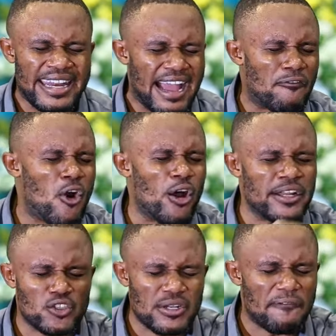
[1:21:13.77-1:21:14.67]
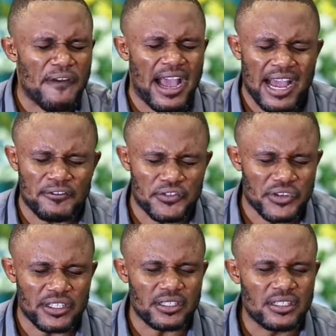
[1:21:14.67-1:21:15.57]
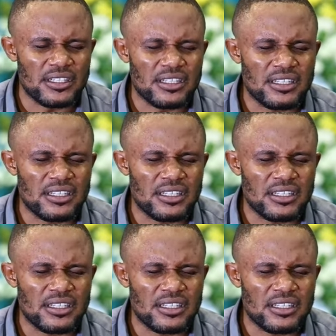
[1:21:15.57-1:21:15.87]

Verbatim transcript: and they have gone into the far country.